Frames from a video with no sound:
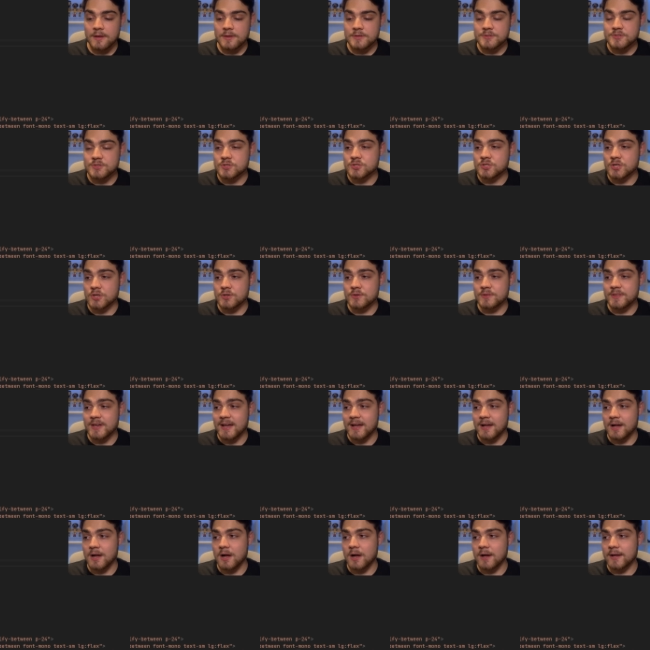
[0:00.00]
To show you
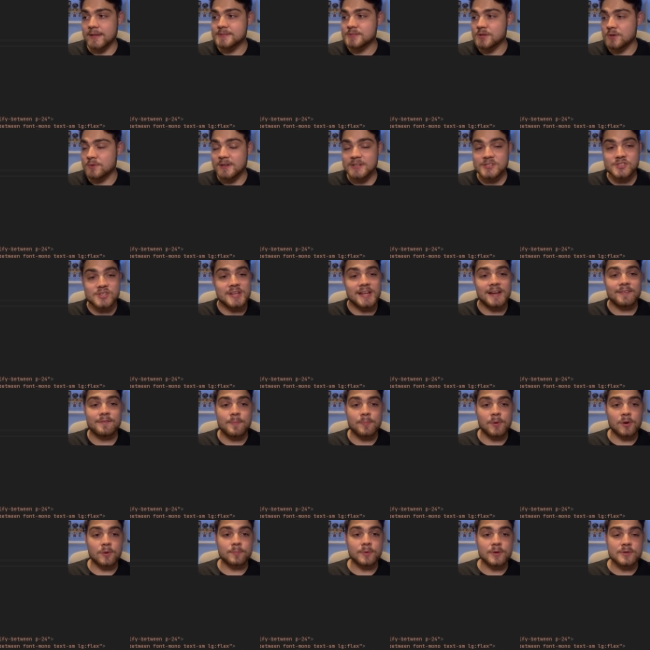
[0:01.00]
that, I don't actually have a
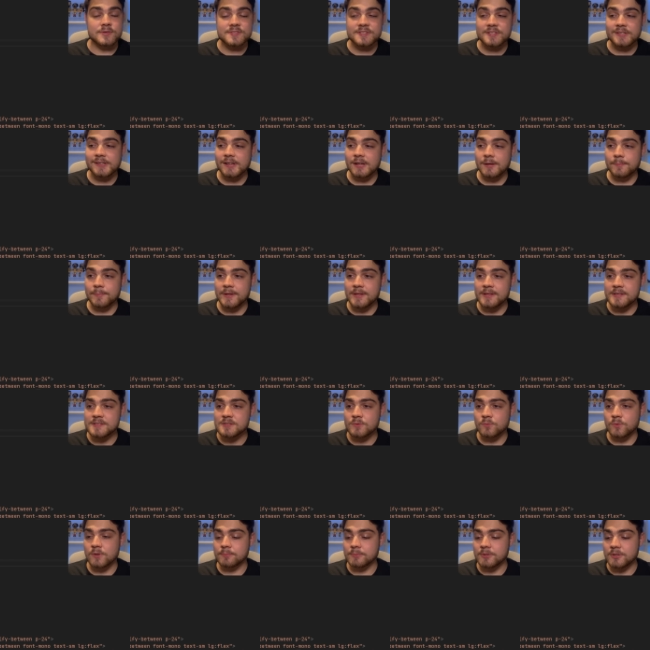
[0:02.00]
blog post set up here.
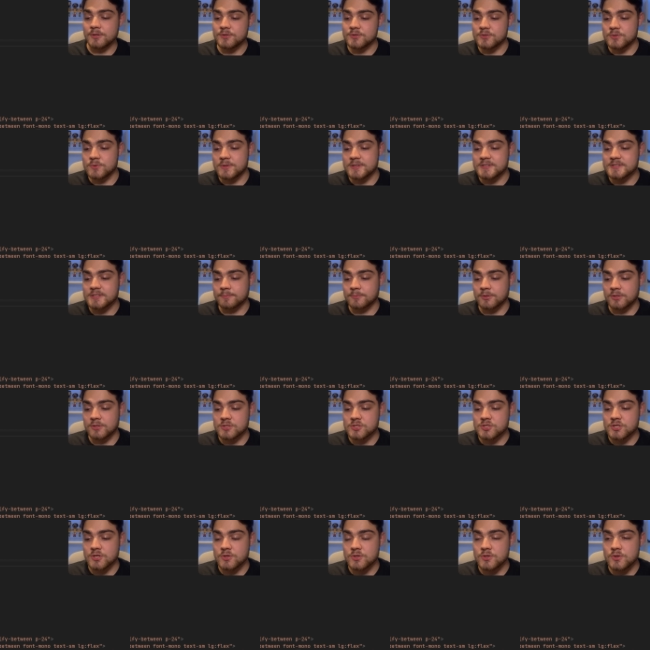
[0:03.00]
So what I'm gonna do is I'm gonna
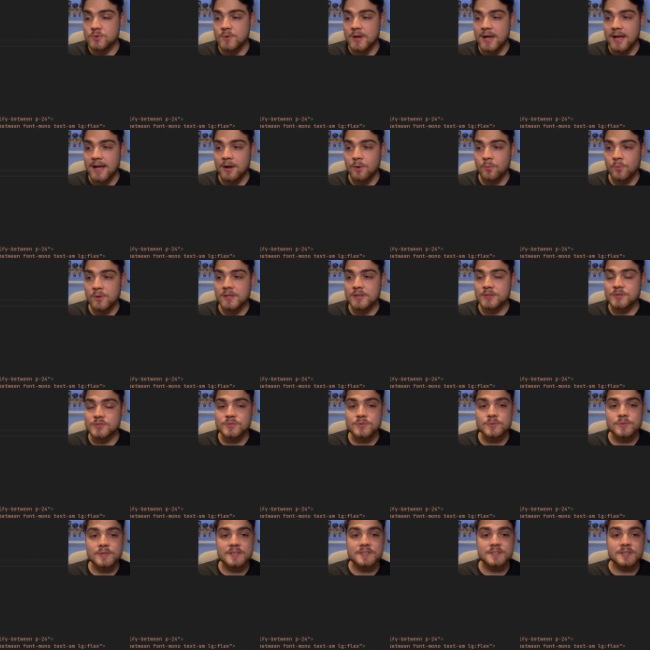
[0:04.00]
show you how we can
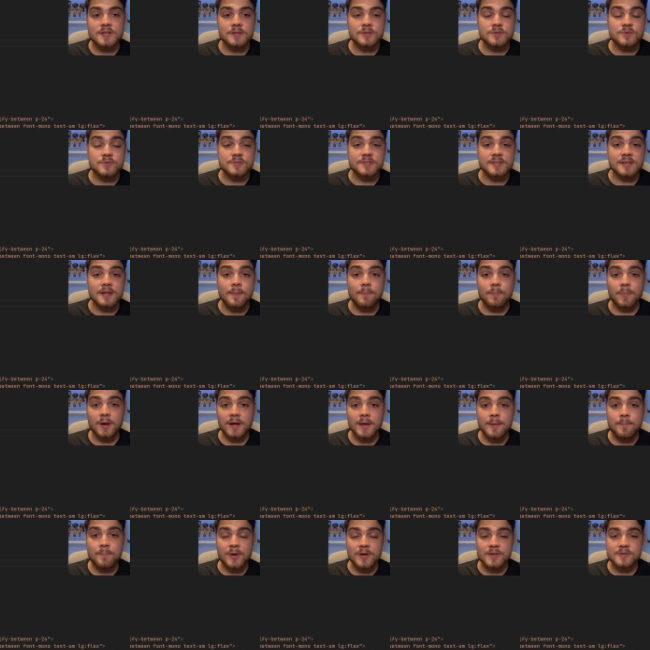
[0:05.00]
do this using
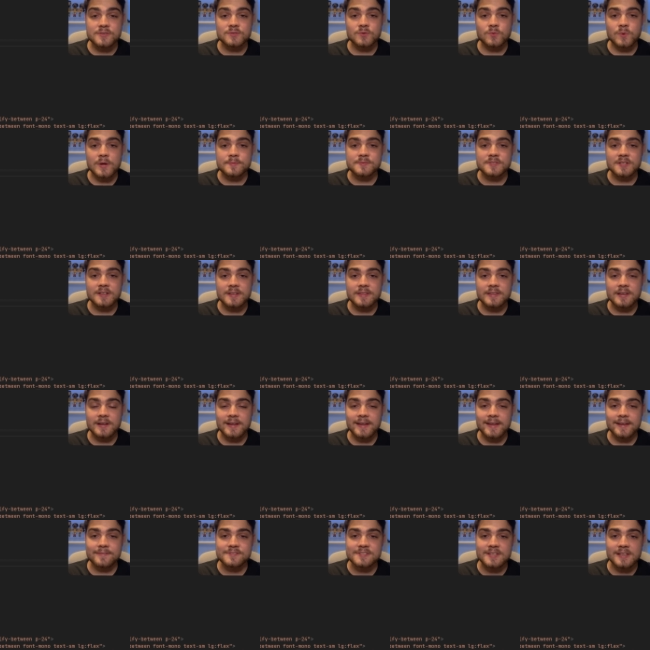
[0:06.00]
my personal website that
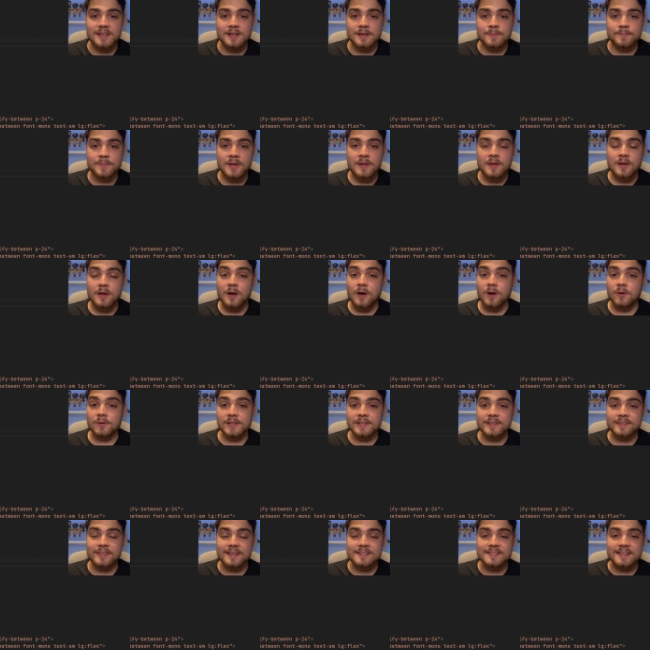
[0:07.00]
I have set up. I'll
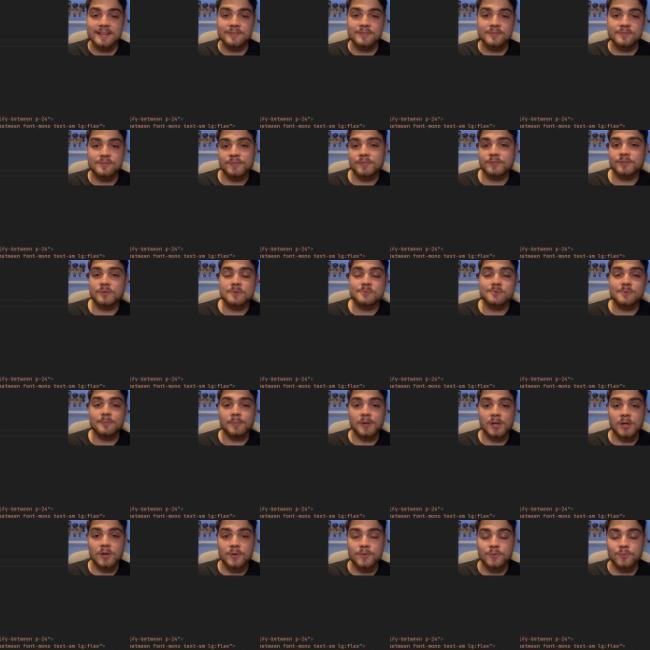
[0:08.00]
link that down in the description
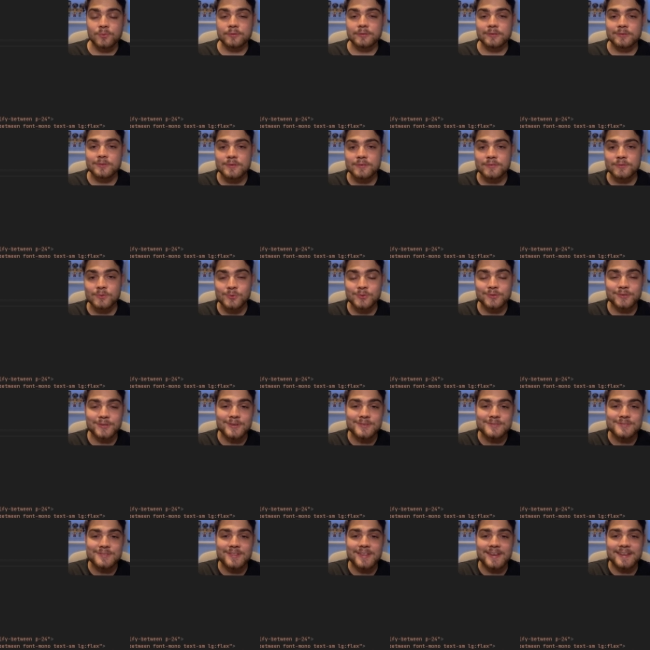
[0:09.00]
below and also the source
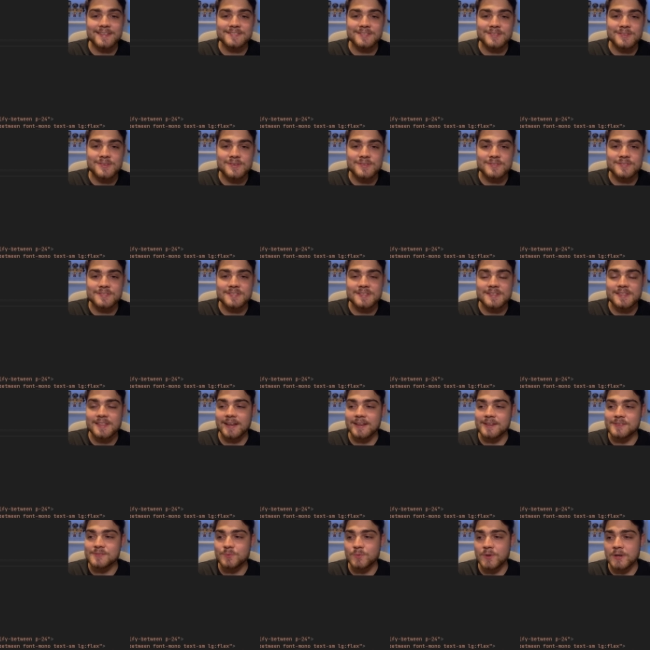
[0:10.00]
code to that so you can see
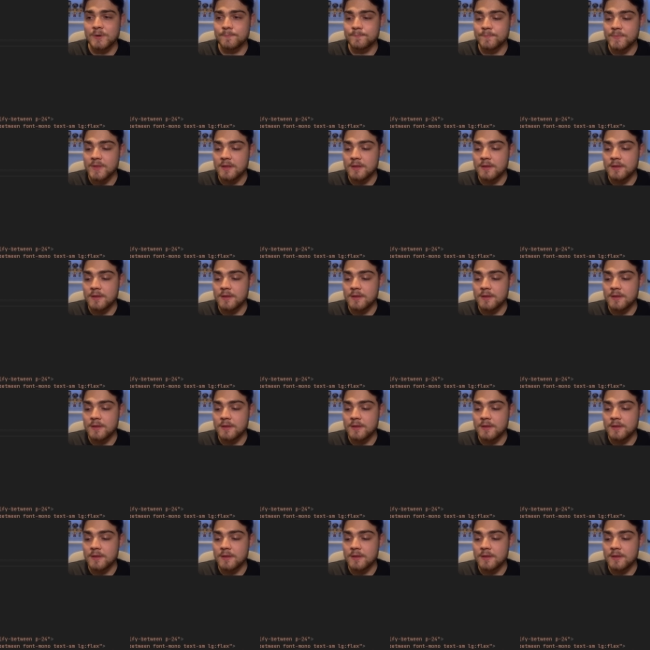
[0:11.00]
that as well.